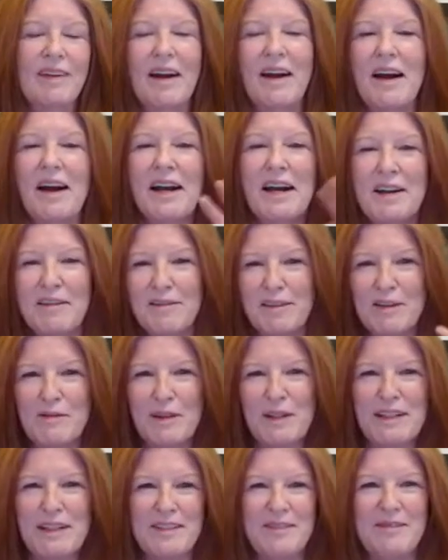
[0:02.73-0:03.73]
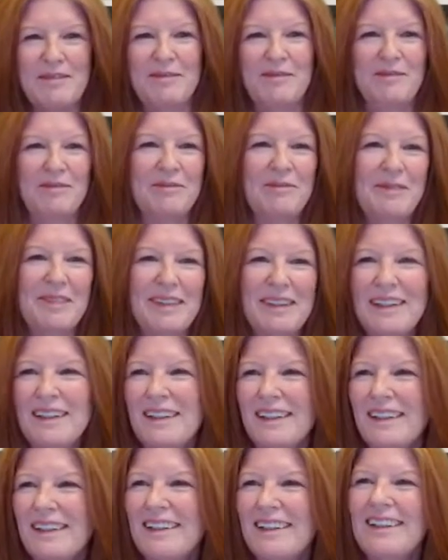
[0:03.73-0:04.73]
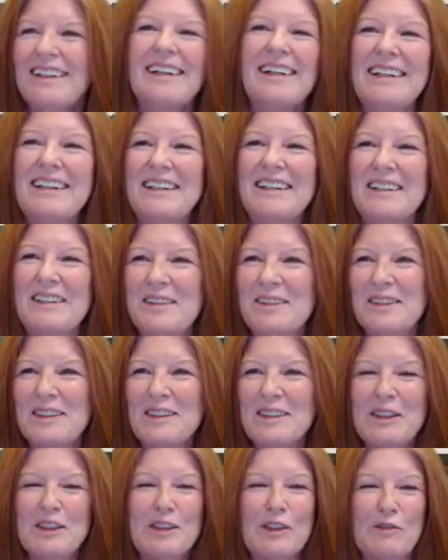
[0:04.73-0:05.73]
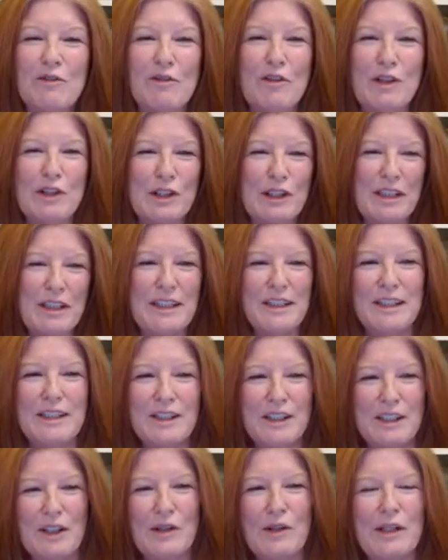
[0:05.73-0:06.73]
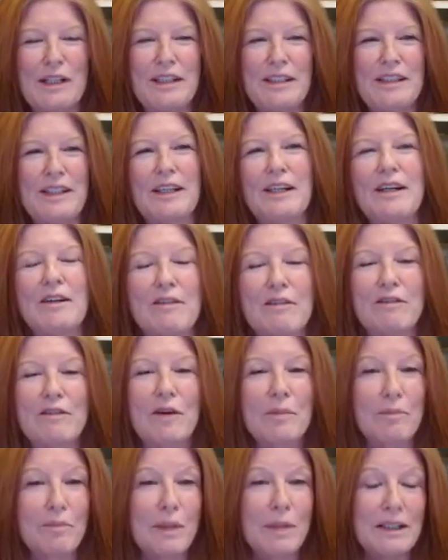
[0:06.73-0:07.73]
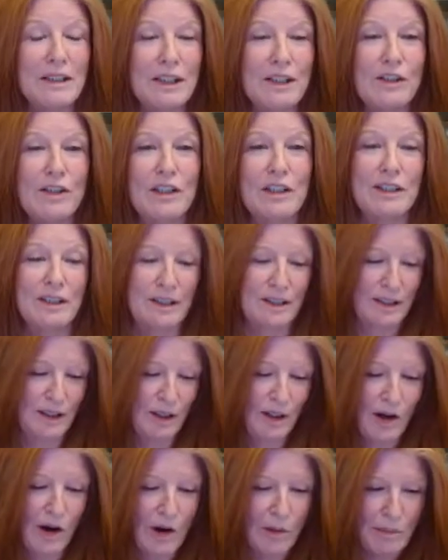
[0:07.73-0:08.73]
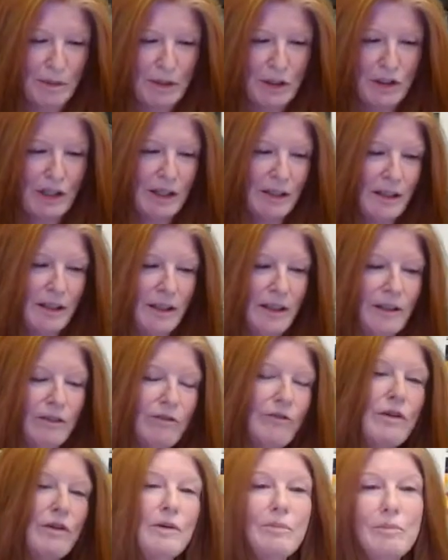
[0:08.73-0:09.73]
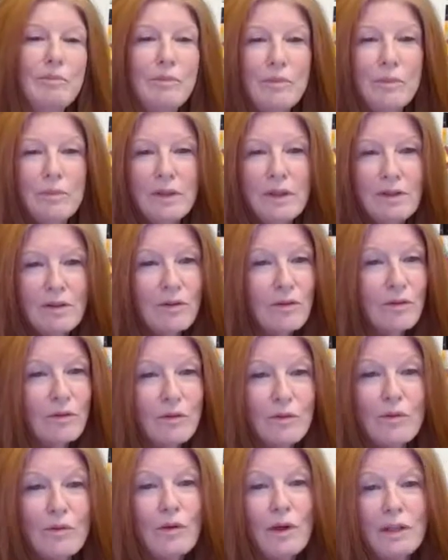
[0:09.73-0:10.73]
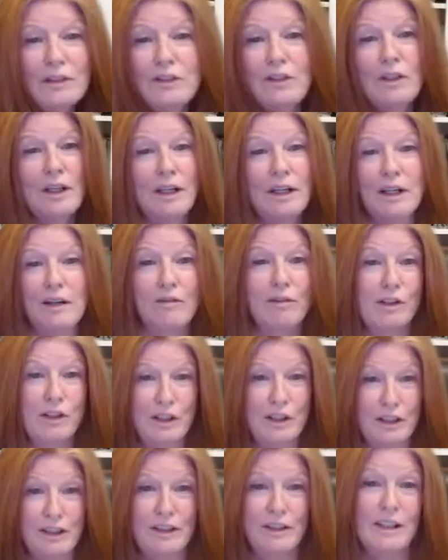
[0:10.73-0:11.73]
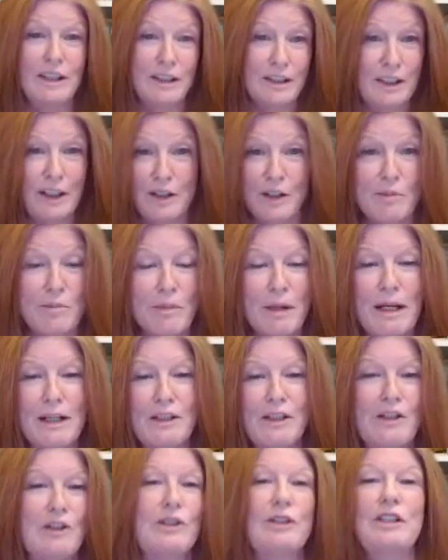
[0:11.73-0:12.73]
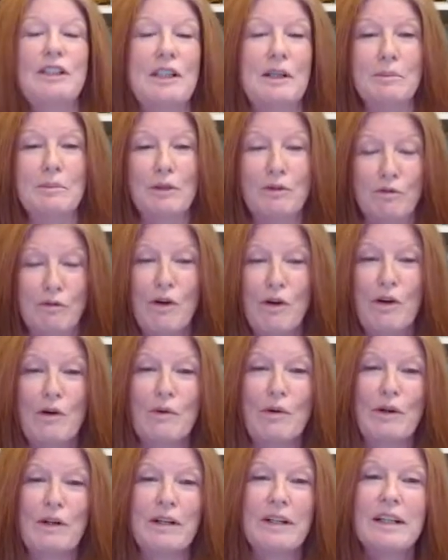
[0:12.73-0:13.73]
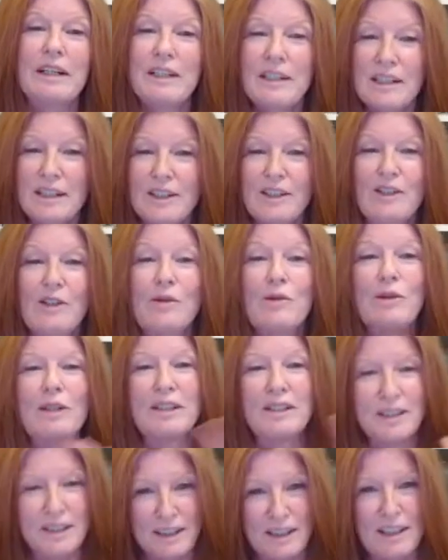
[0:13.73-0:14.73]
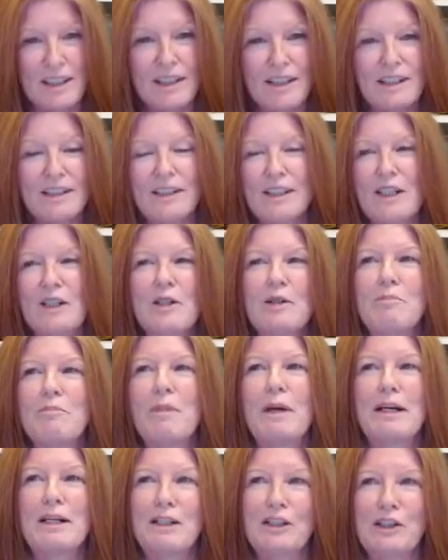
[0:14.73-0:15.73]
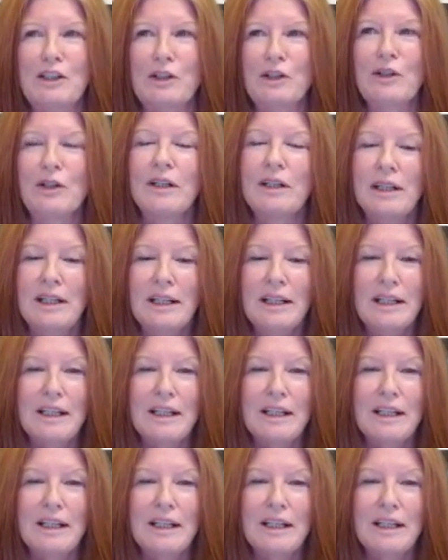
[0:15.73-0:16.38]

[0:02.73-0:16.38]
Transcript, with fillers: Hi, everyone. Uh, this is the first in a series of messages that I'll be channeling from whatever Ascended Master steps forward. So it's the Ascended Master